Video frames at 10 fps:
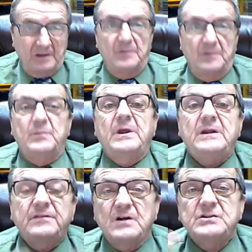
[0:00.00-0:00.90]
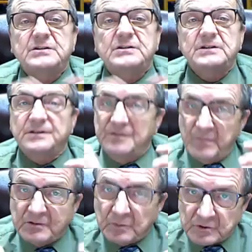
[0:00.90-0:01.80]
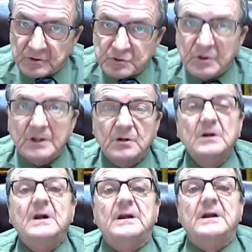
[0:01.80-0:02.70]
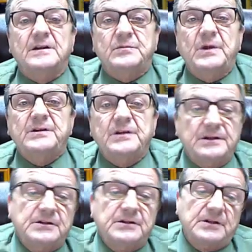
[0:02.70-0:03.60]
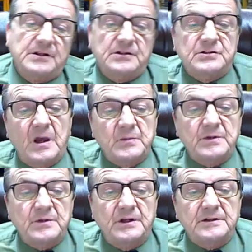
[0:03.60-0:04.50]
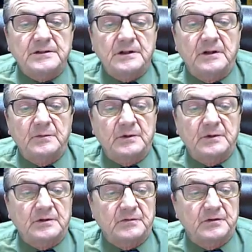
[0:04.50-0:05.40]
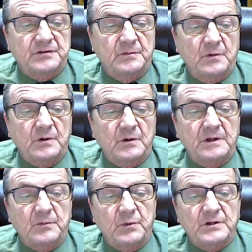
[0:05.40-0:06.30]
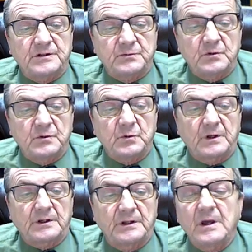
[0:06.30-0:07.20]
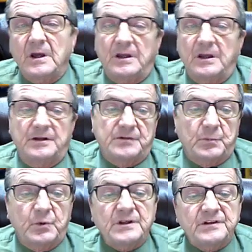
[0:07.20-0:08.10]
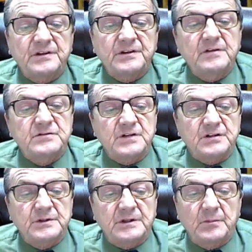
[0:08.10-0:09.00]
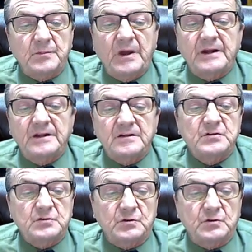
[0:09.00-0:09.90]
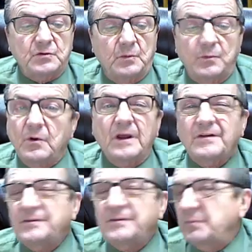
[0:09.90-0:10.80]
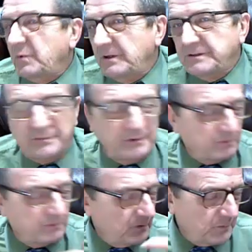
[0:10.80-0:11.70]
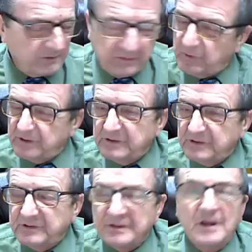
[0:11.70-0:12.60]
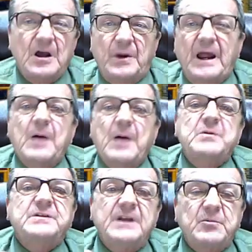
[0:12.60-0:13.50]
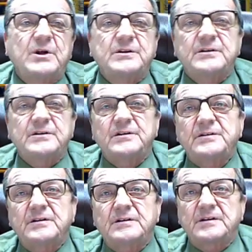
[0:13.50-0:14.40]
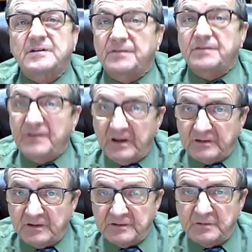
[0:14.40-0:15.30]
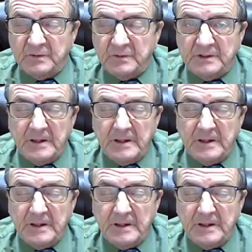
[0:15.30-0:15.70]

main function as a mentor, trainer, is basically to get the job done with a diverse team. Okay, now prejudice, real quickly. It's a preconceived judgment about an individual group. We all have some prejudice. We grow up with some prejudice, but how much of that prejudice does affect us? You know what